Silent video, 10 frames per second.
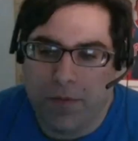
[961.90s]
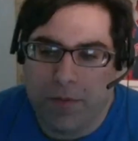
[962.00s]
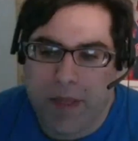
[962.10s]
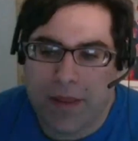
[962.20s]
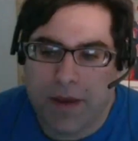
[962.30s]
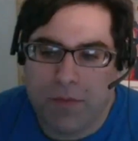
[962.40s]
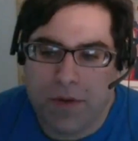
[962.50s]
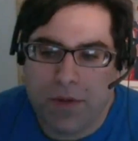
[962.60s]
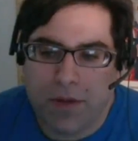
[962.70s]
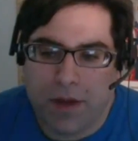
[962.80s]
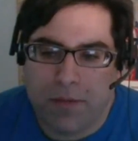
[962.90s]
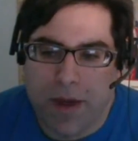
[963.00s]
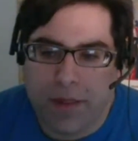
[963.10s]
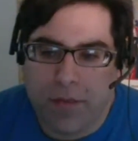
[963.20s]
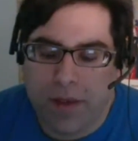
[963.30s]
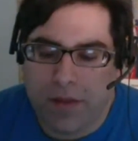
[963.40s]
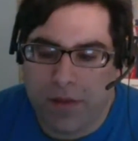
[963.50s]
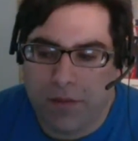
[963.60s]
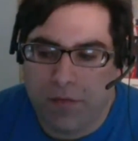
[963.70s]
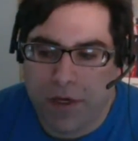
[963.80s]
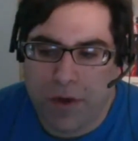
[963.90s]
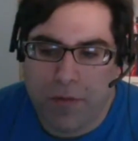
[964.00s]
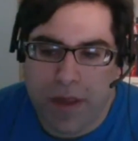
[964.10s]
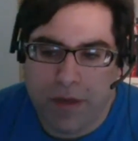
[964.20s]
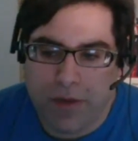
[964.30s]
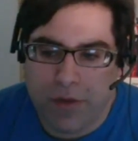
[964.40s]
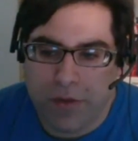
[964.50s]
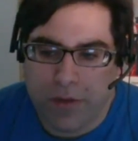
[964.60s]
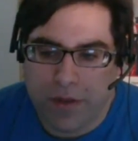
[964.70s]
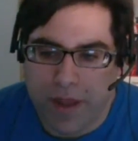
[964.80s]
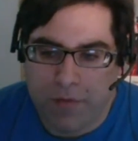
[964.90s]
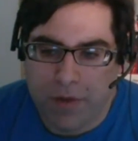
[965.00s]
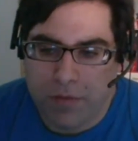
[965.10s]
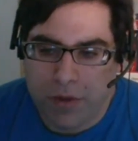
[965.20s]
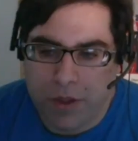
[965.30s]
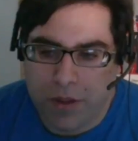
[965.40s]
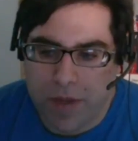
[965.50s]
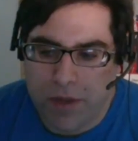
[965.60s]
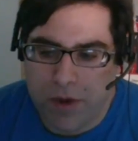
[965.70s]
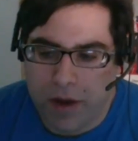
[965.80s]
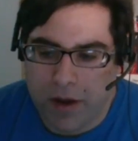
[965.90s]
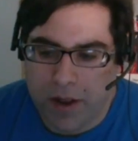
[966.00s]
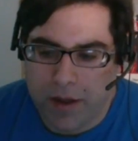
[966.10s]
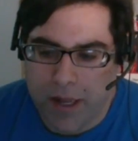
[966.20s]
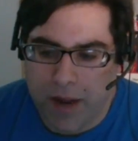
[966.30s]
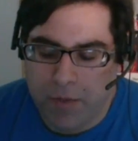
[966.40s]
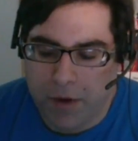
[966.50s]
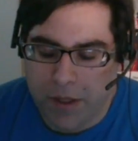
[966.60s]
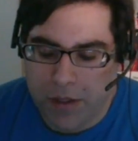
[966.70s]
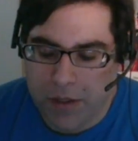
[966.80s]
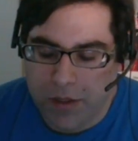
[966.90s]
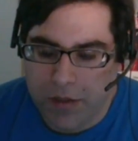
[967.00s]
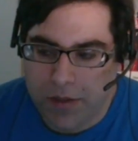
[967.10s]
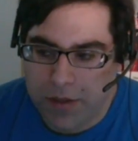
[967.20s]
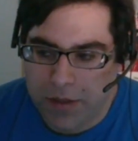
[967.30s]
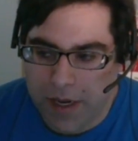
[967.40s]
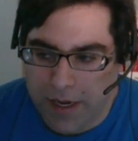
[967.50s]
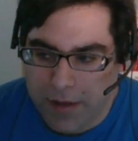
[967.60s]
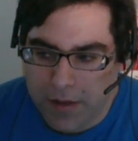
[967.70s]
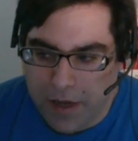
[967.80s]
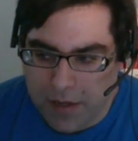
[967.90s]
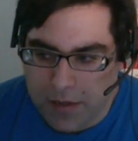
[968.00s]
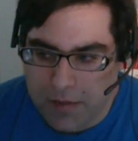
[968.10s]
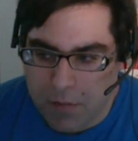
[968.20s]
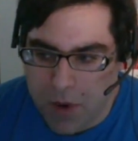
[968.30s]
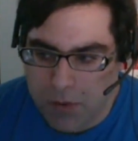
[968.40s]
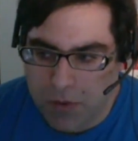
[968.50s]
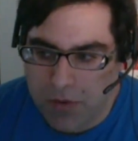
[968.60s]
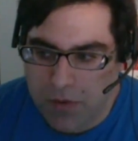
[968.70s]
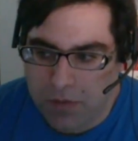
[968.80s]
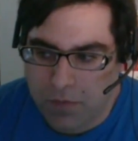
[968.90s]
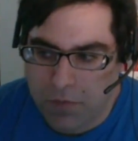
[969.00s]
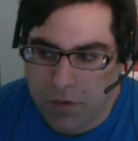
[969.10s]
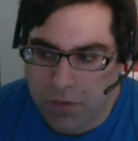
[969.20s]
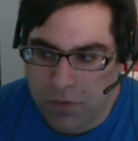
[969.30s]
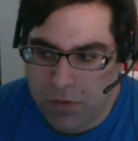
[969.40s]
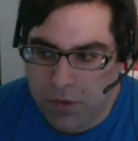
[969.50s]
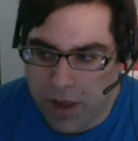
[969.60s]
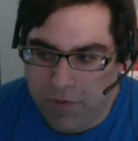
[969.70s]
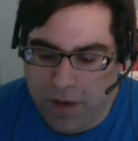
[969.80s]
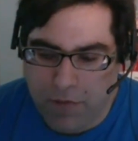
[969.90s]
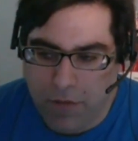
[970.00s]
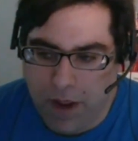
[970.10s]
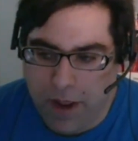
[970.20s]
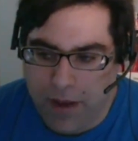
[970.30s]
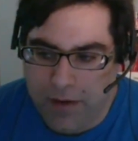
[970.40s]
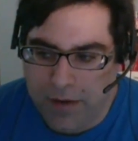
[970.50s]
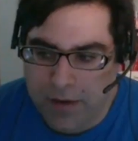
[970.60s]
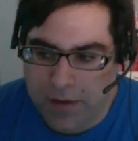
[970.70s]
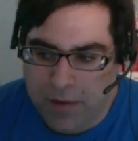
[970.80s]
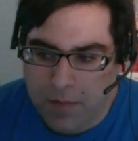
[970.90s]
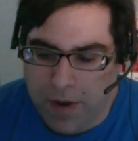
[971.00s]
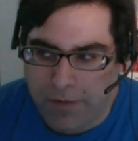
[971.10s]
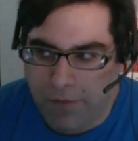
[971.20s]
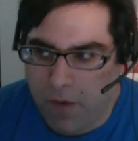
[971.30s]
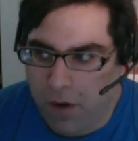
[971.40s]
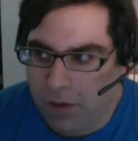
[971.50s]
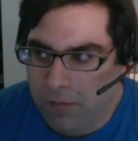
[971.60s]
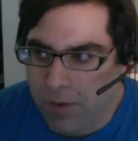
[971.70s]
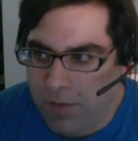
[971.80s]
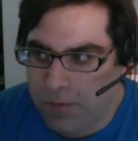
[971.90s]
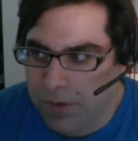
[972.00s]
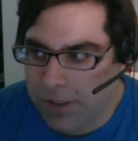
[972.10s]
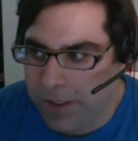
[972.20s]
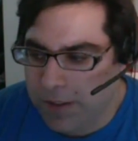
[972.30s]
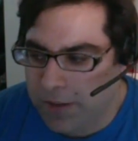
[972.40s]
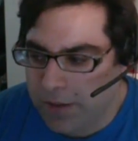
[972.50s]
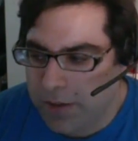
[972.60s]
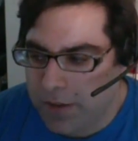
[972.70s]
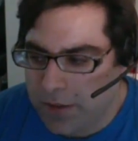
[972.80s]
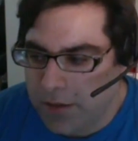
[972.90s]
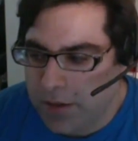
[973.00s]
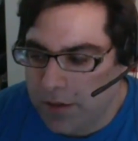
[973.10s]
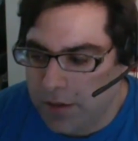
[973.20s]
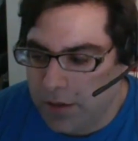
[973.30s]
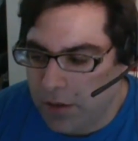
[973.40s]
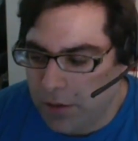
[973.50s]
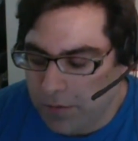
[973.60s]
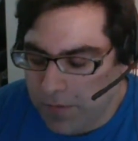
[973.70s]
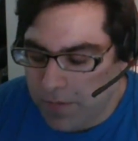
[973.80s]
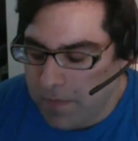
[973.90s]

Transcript: that was, by the way, the video I made concerning that, which was just me talking on camera, is to this day it's the most views I've ever had by far. Probably, you know,